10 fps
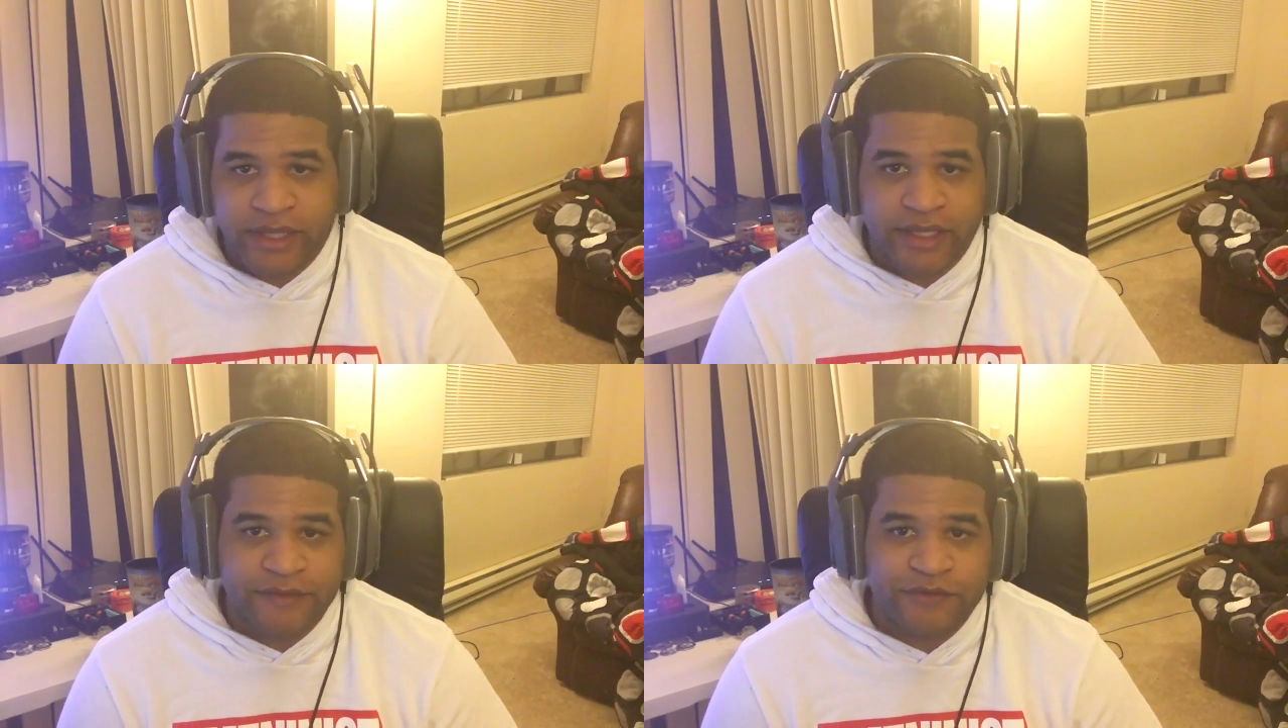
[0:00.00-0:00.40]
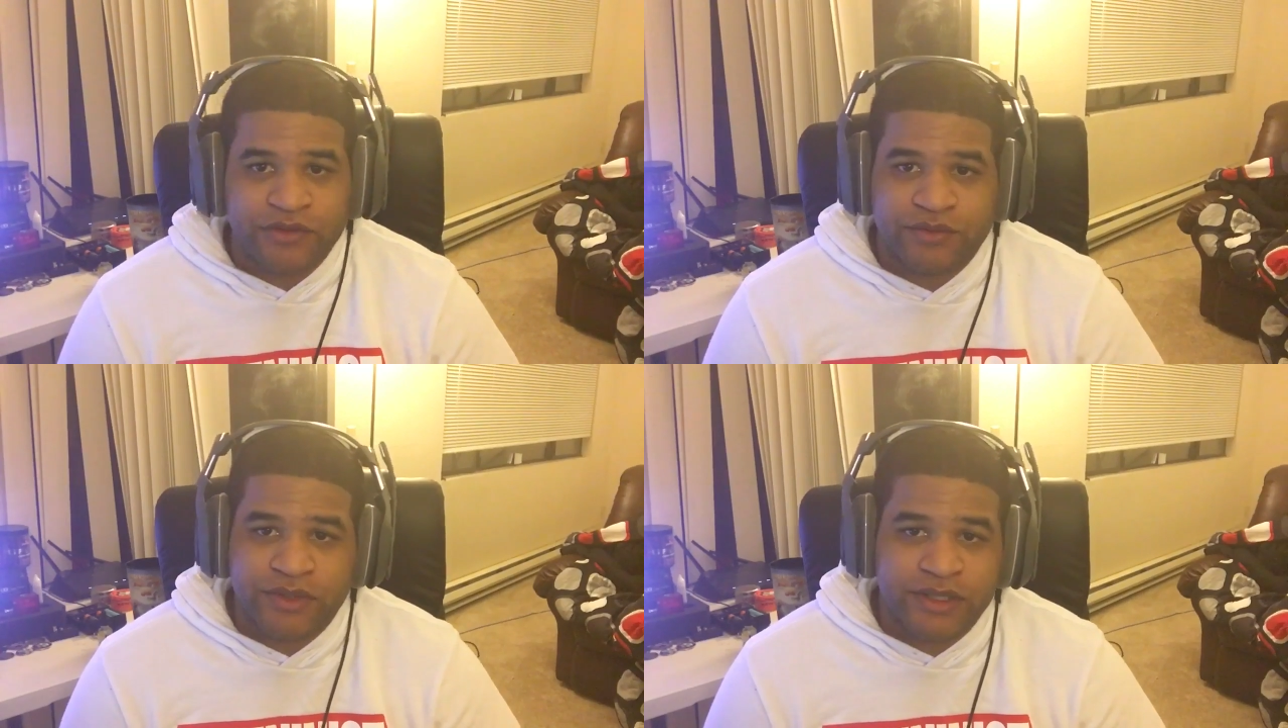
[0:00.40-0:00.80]
Like if
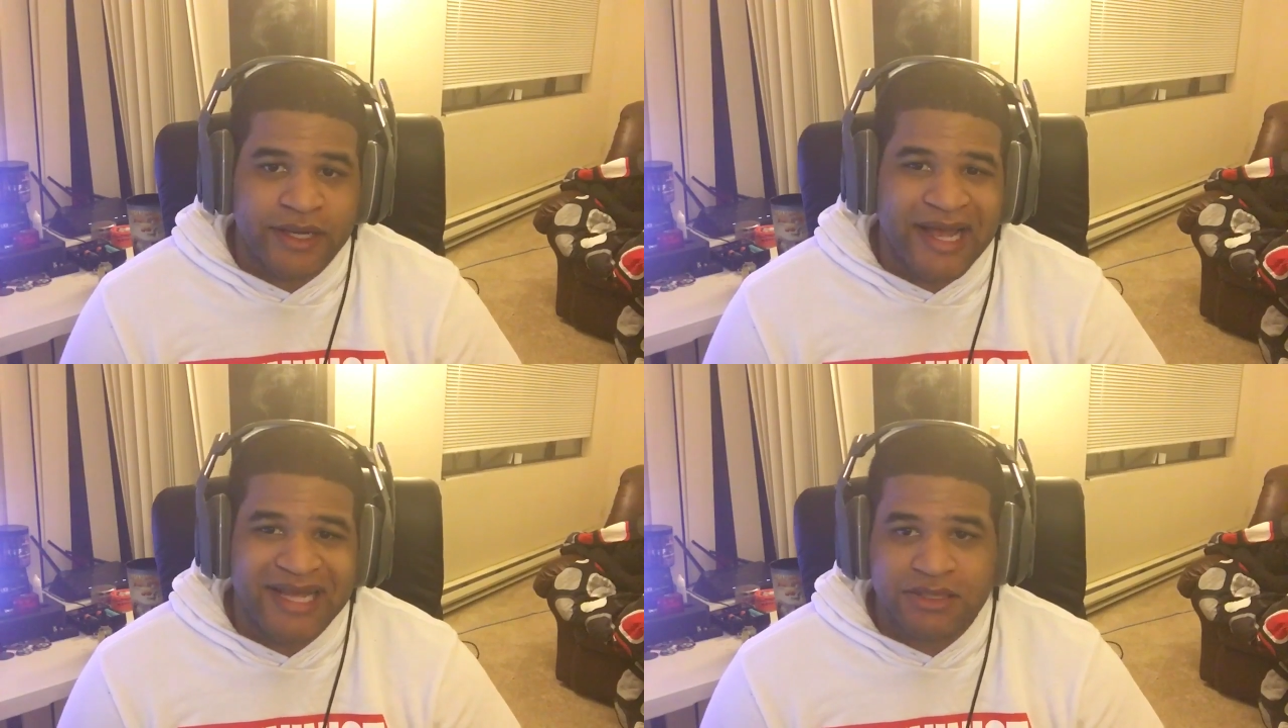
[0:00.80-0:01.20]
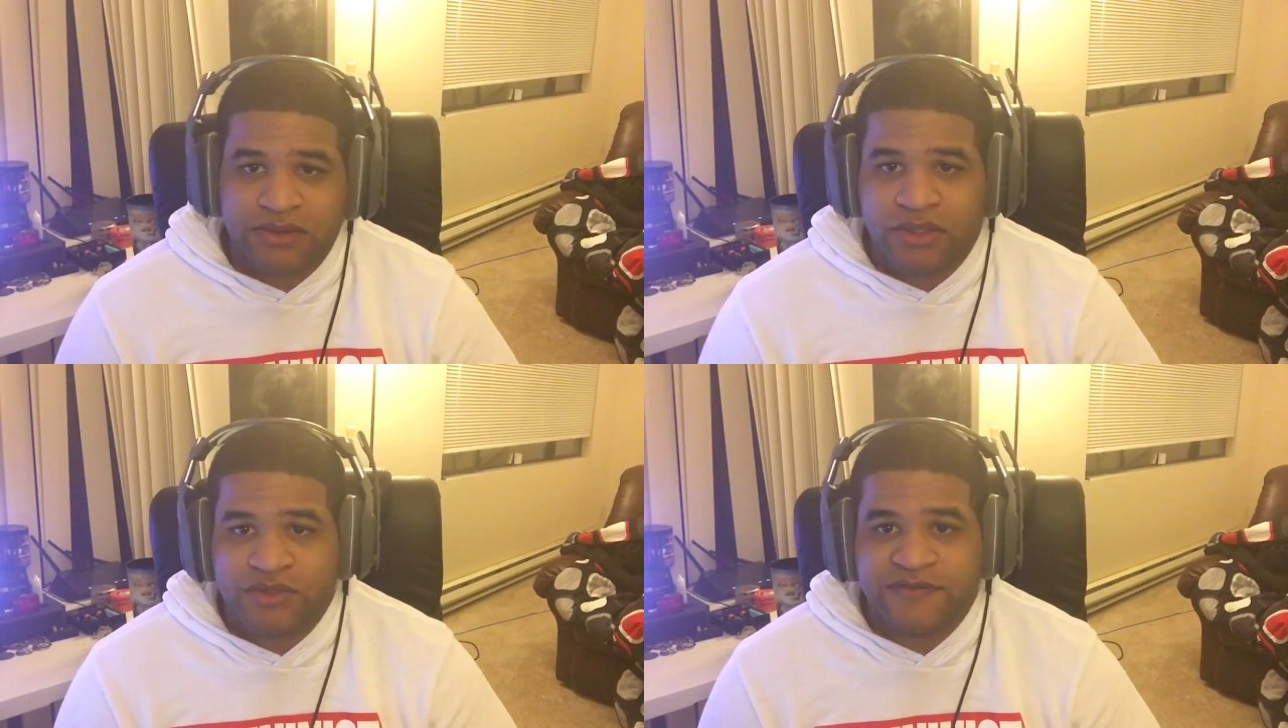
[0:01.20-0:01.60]
you're one of the guys
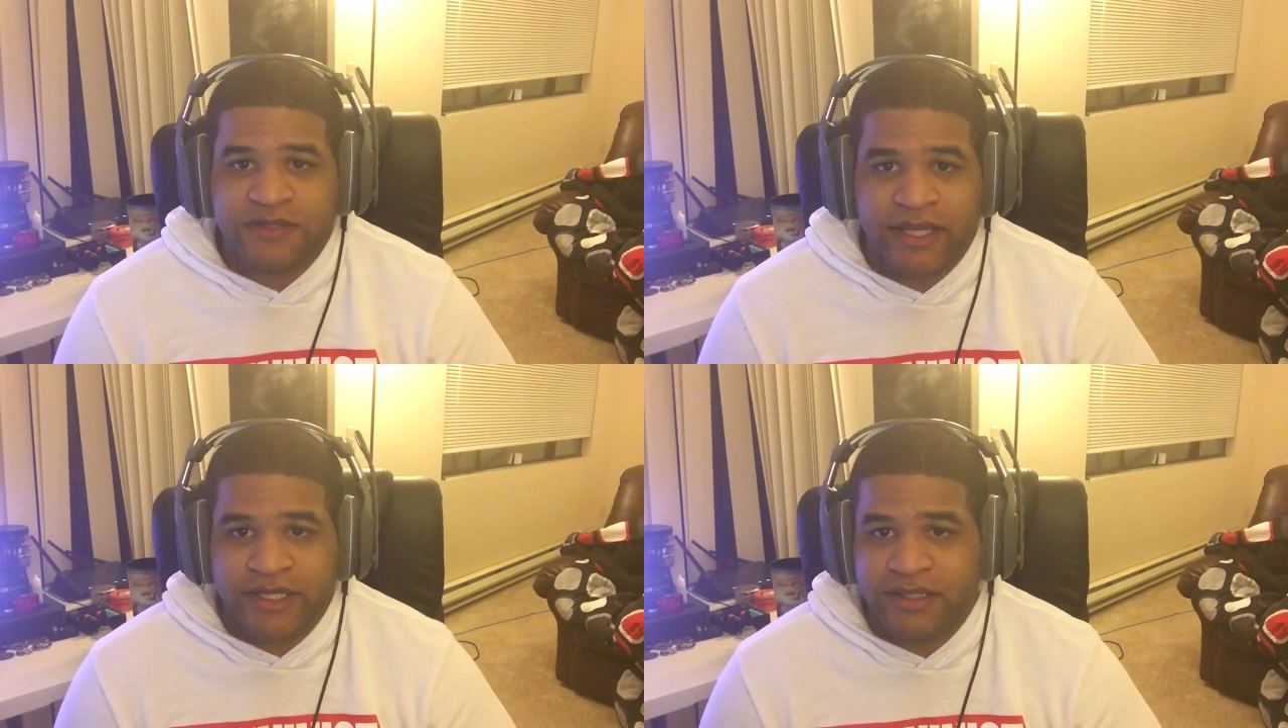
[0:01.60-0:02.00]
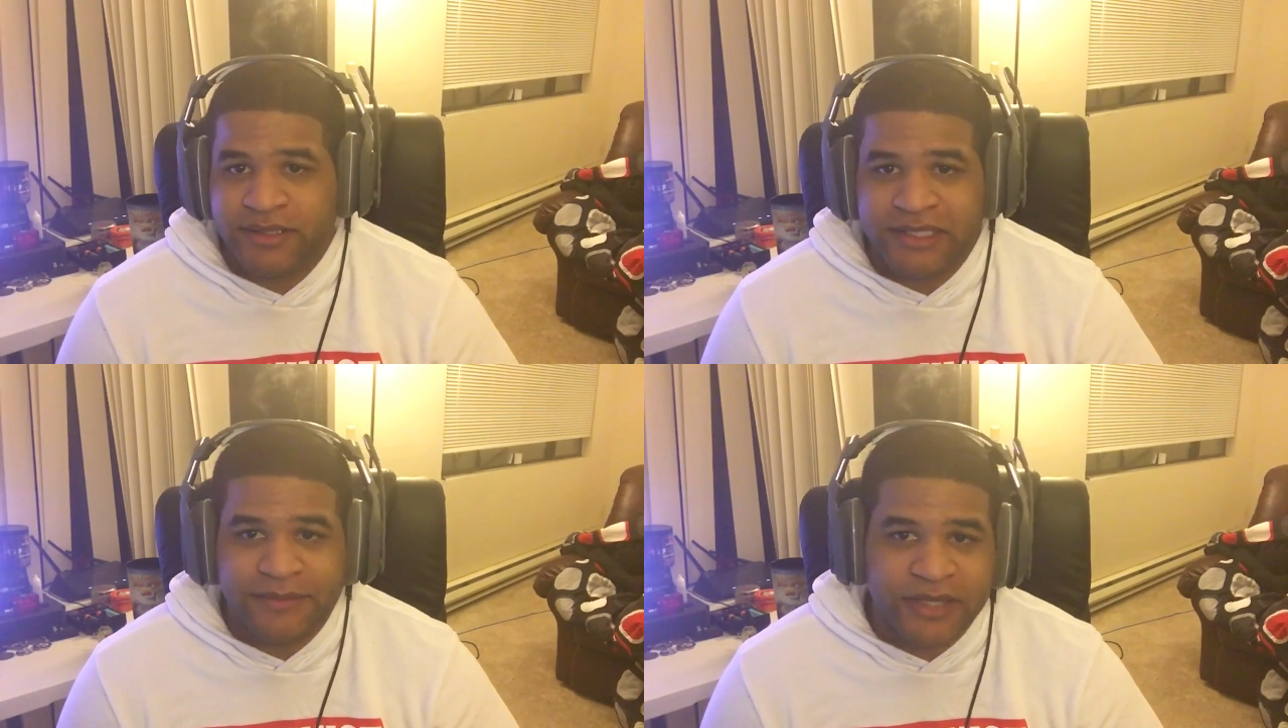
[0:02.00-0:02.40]
who goes for like the
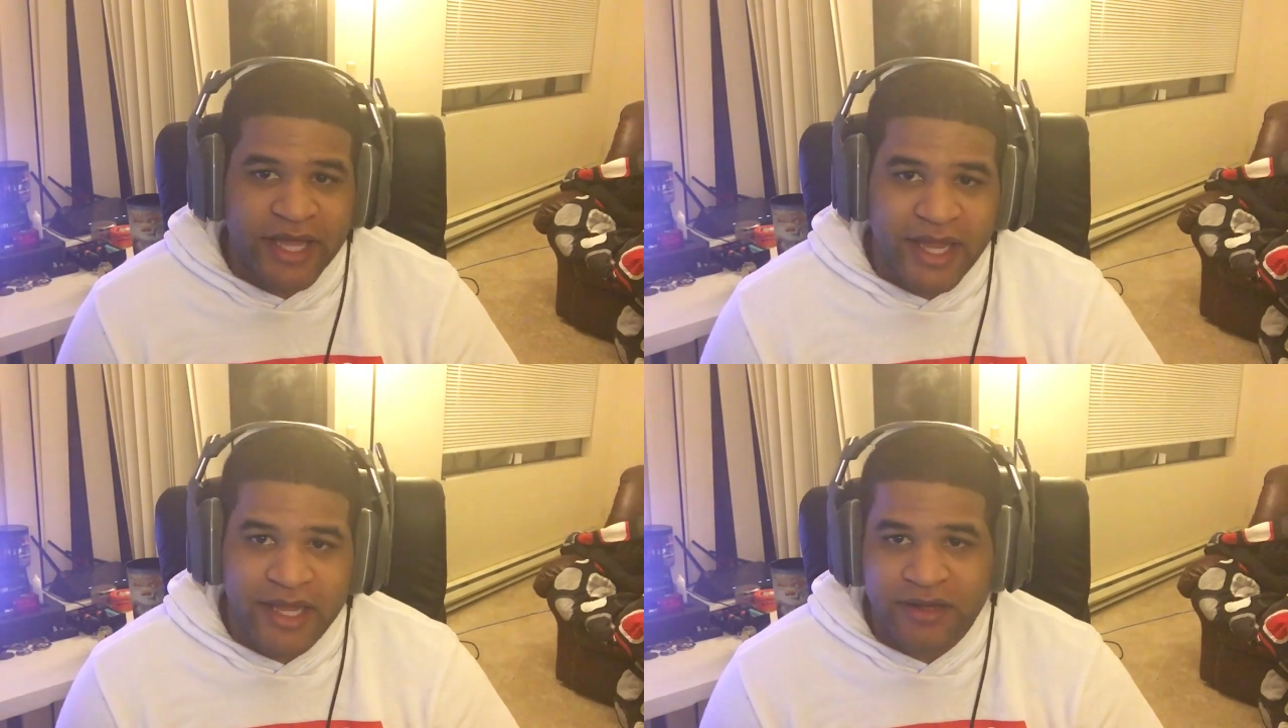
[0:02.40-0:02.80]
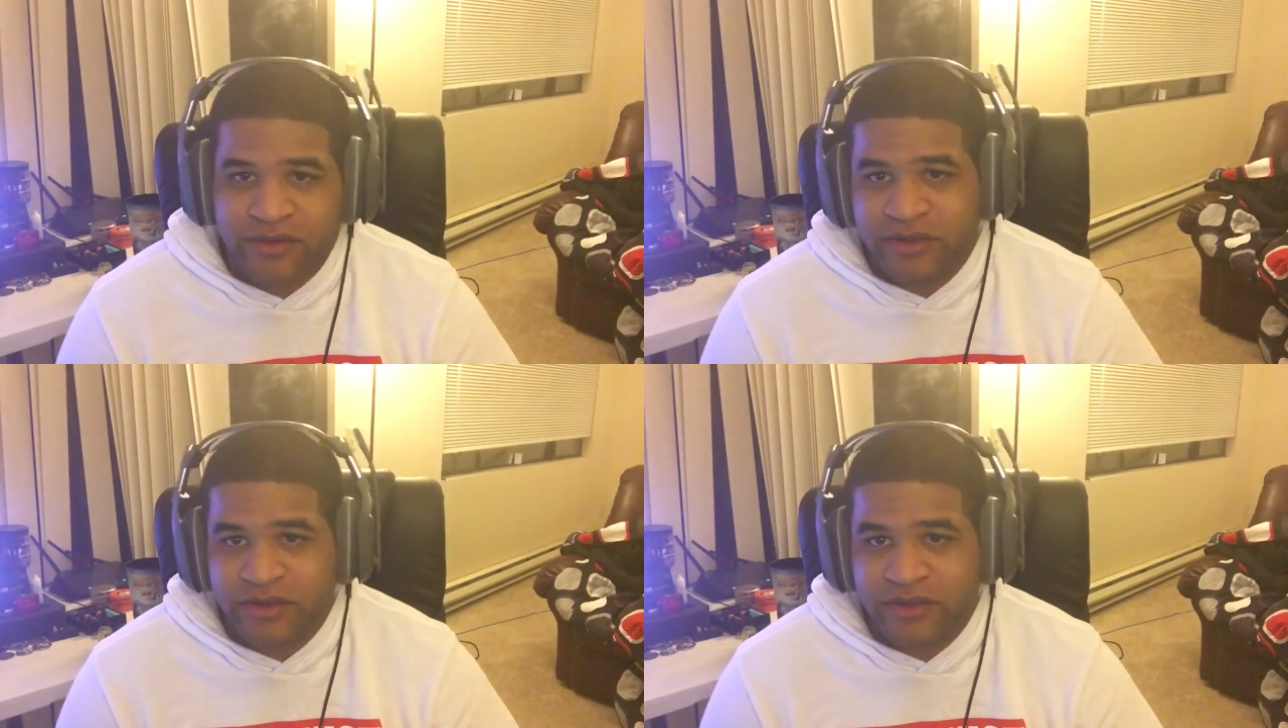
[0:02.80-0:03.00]
deep nade,